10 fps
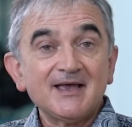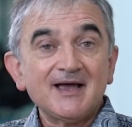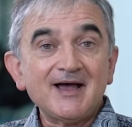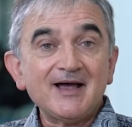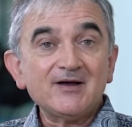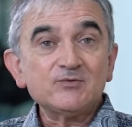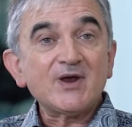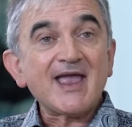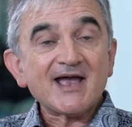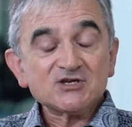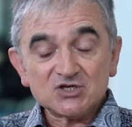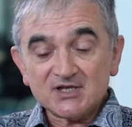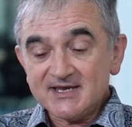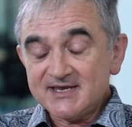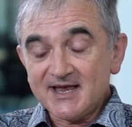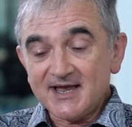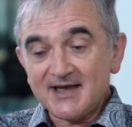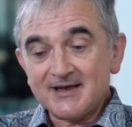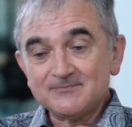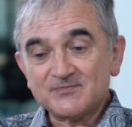Uh, we actually
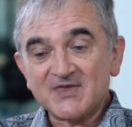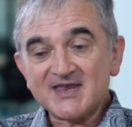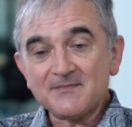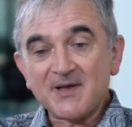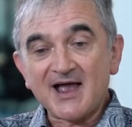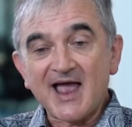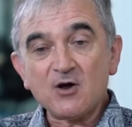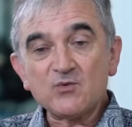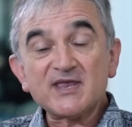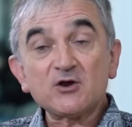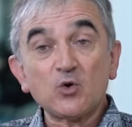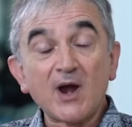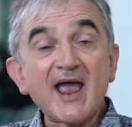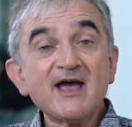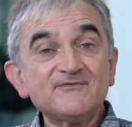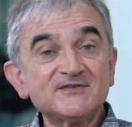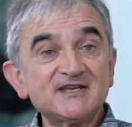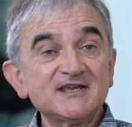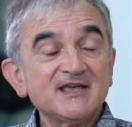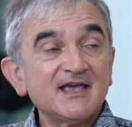um, think about how we
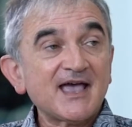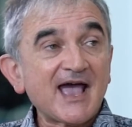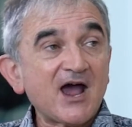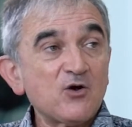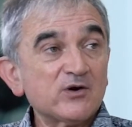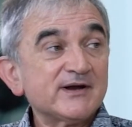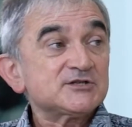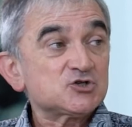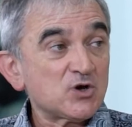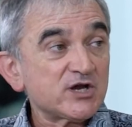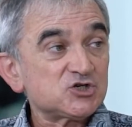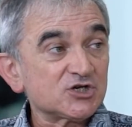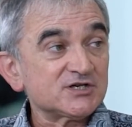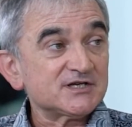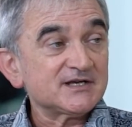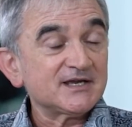craft our instruction.